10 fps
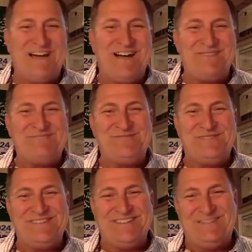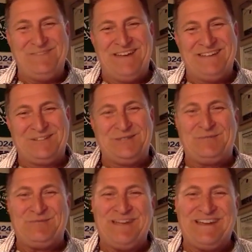Now I'm not a
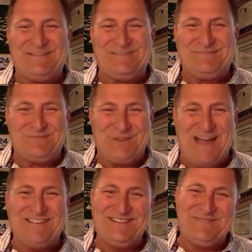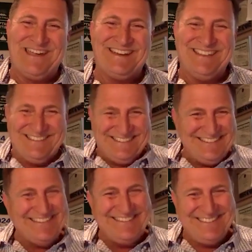Superman. I'm reality man.
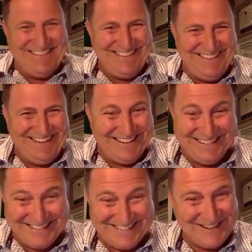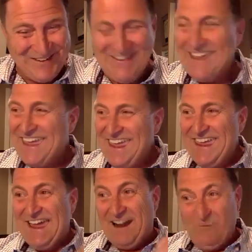And so
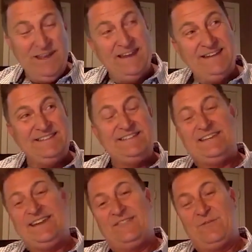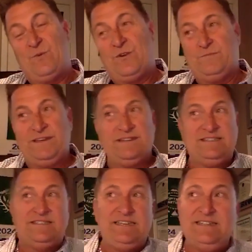I really had to disconnect from work
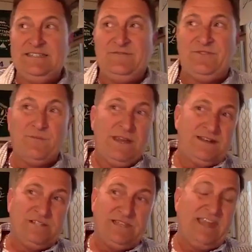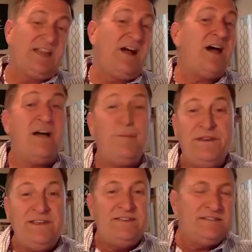because it's easy for me to just get caught up
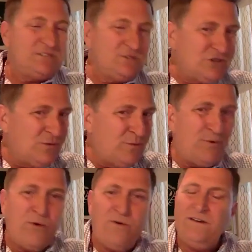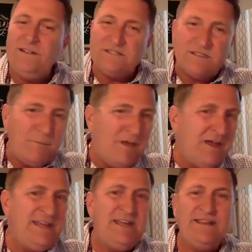in it. This is so important. It's the
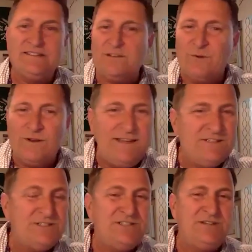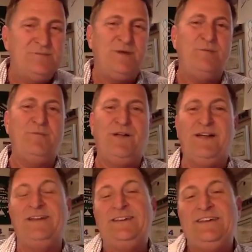money, it's the relationship, blah, blah, blah.